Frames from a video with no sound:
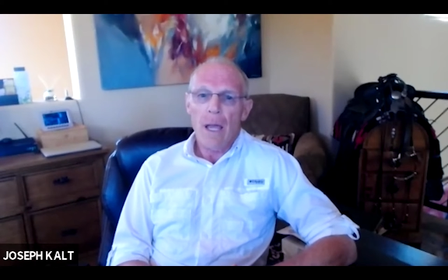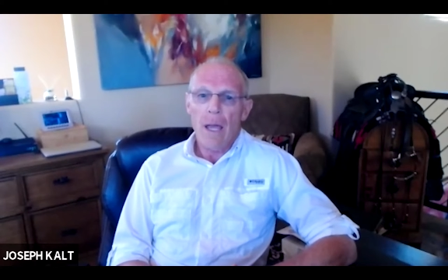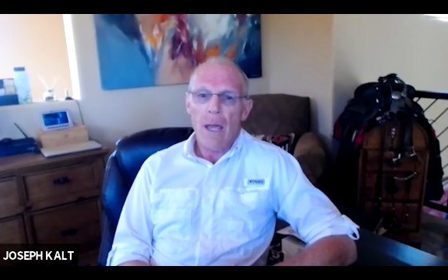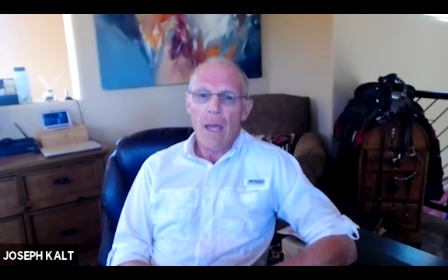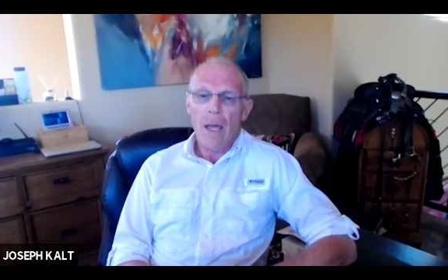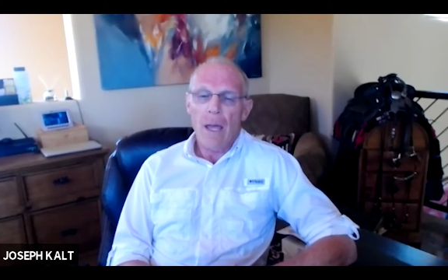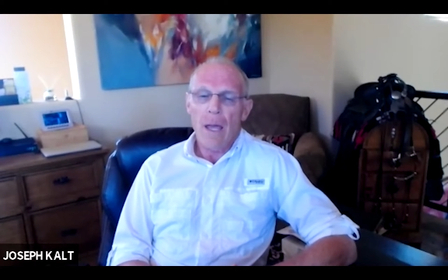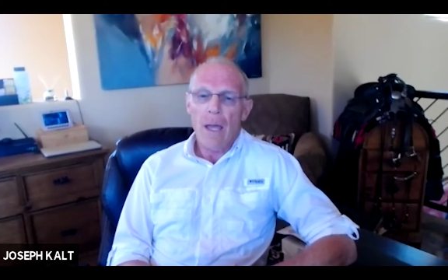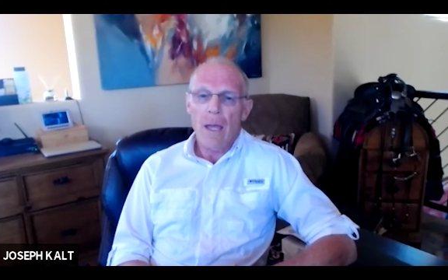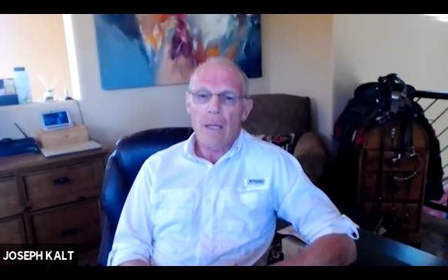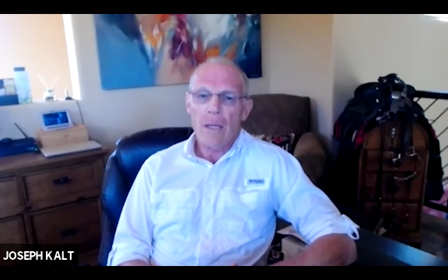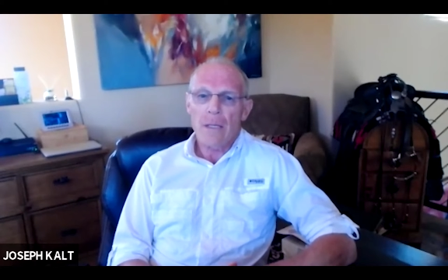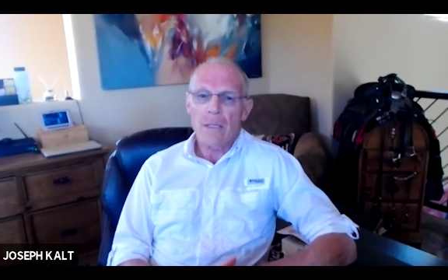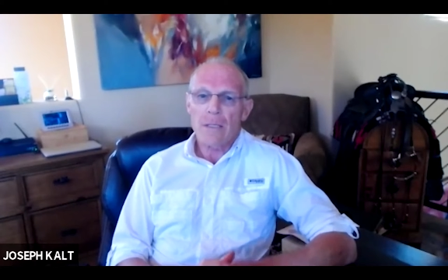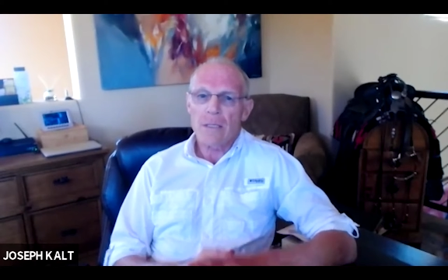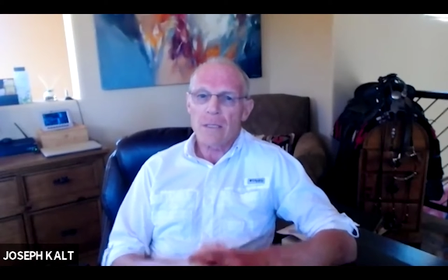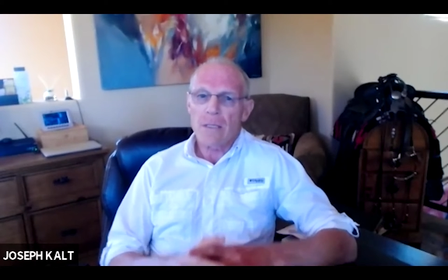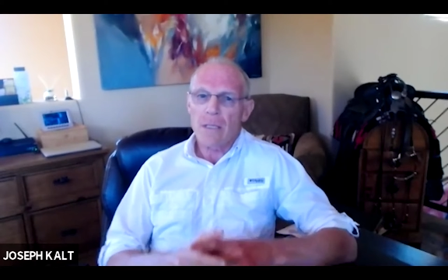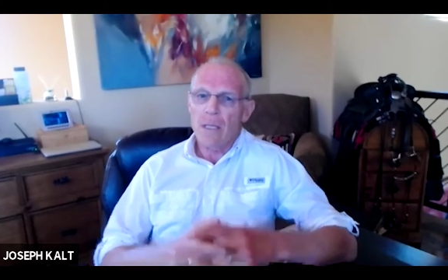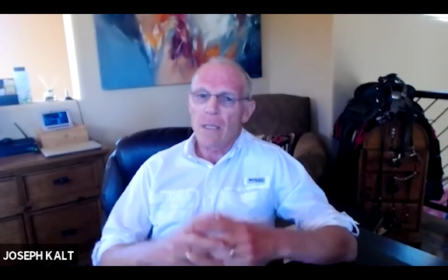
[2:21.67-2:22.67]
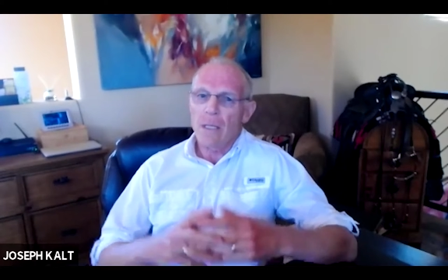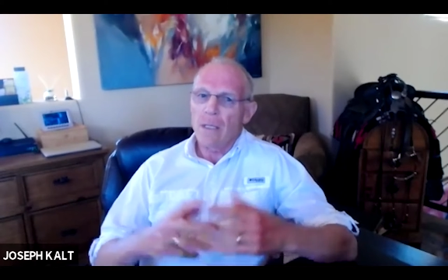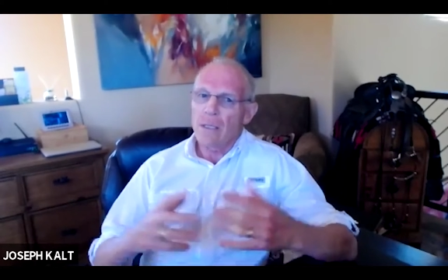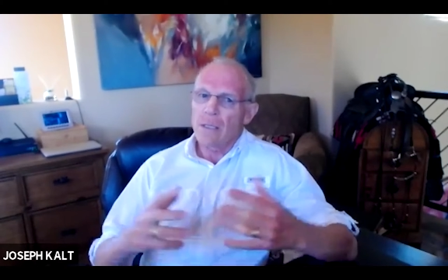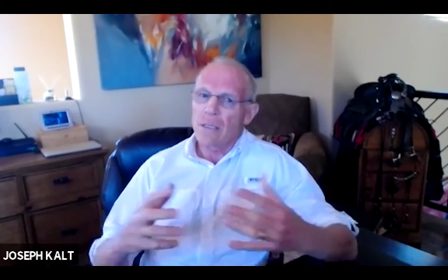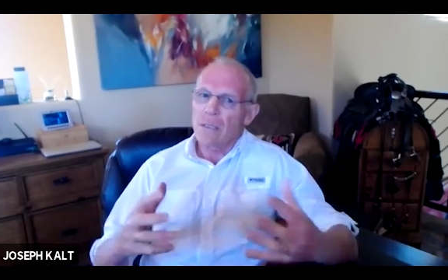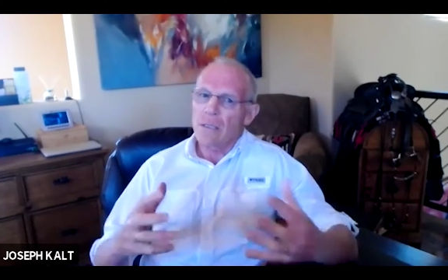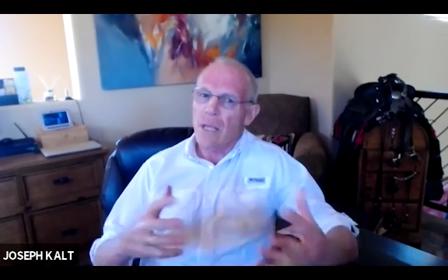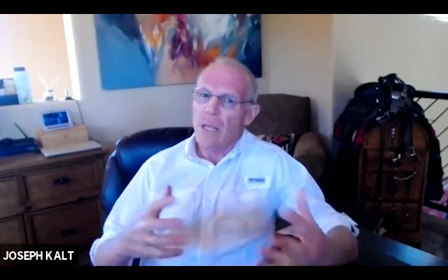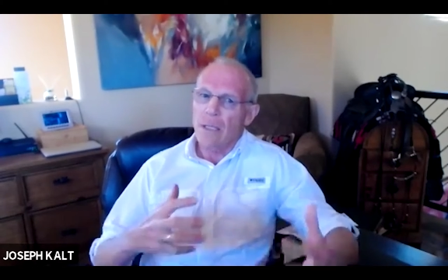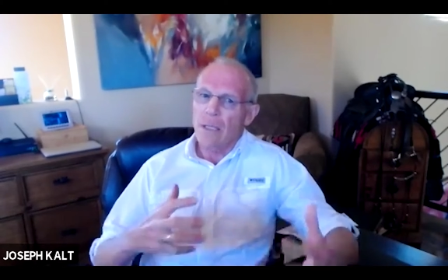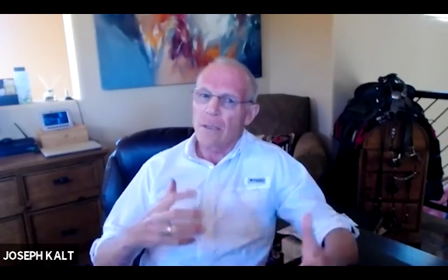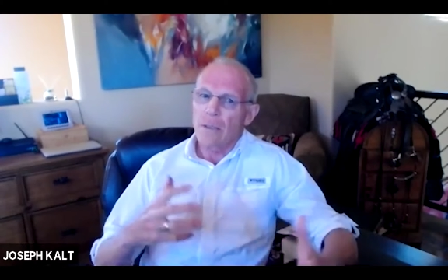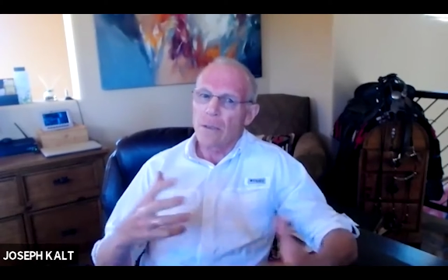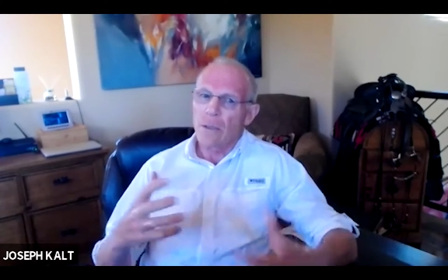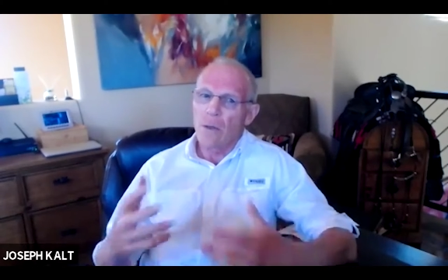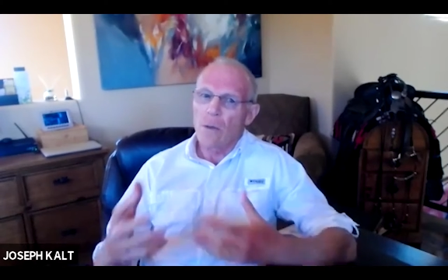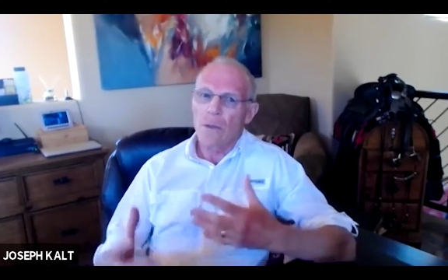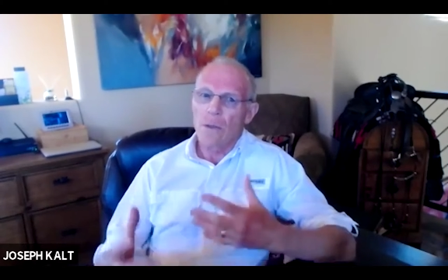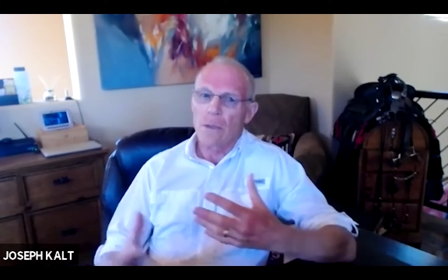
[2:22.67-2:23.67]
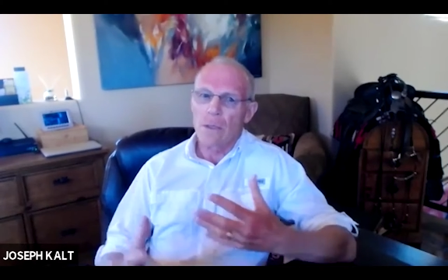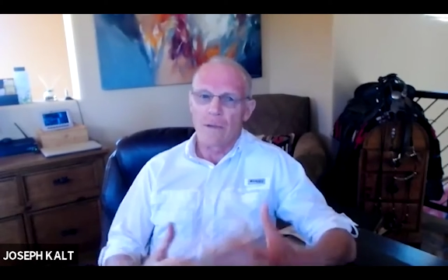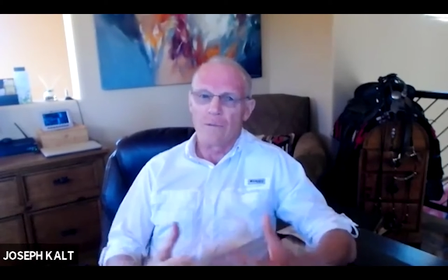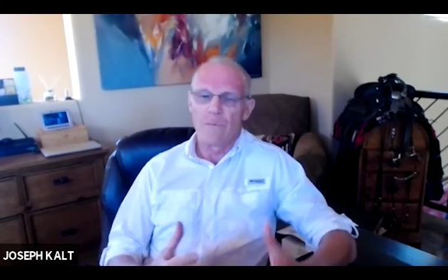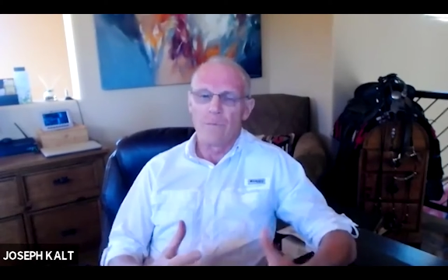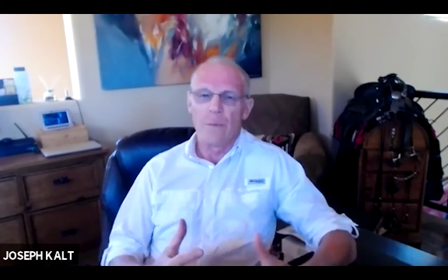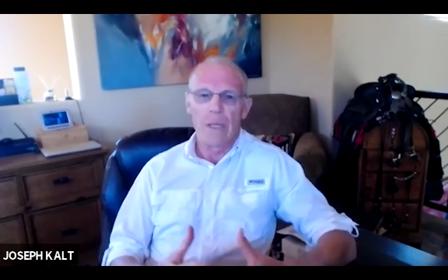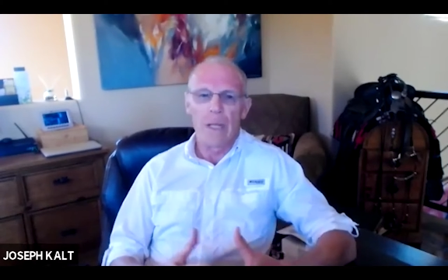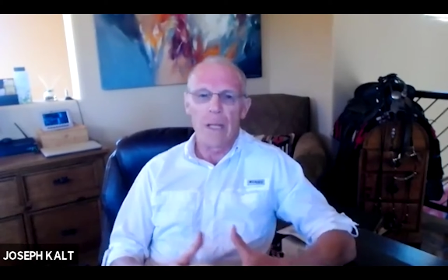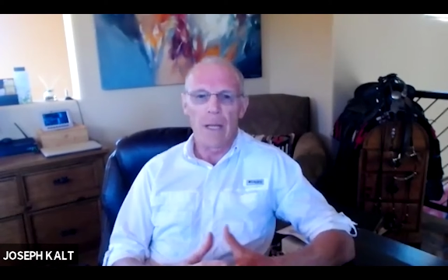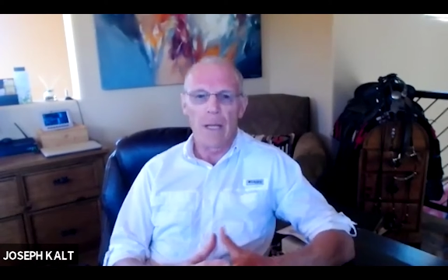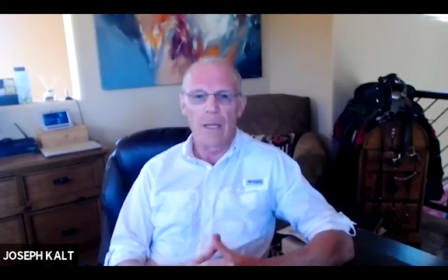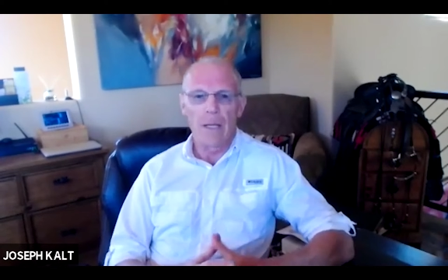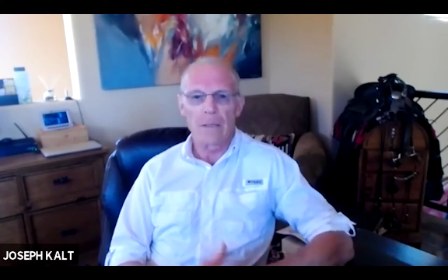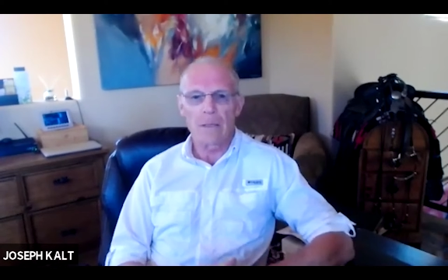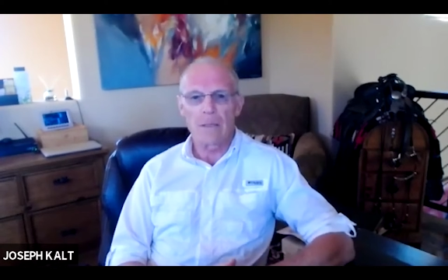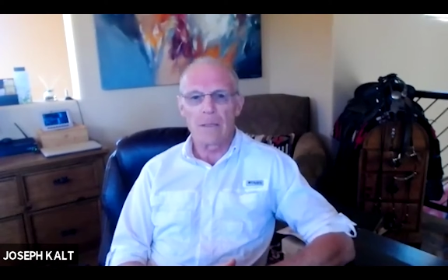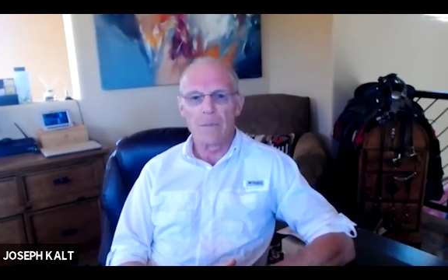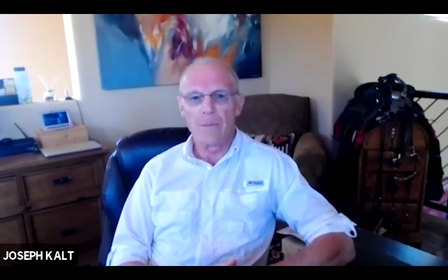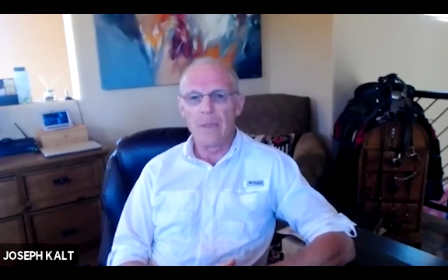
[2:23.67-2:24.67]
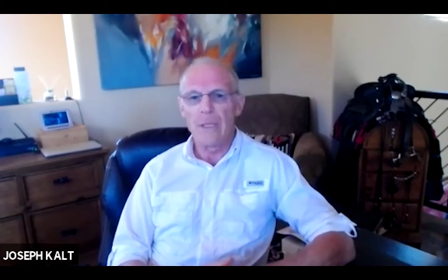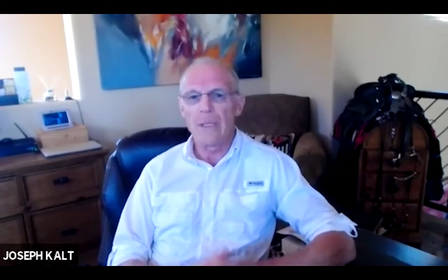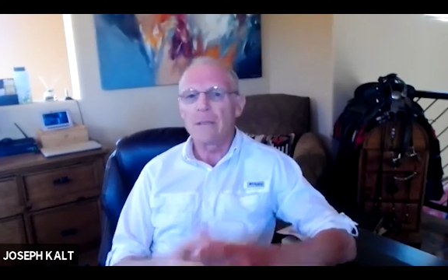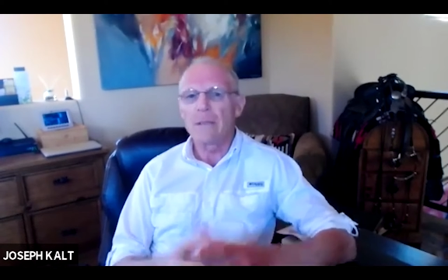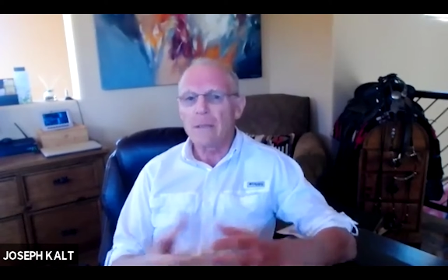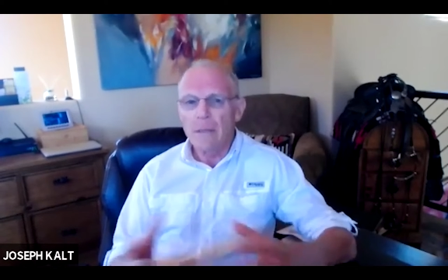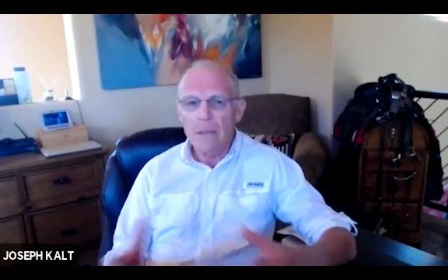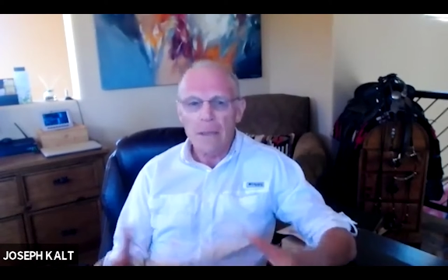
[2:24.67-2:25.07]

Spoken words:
as any state or local government has to meet the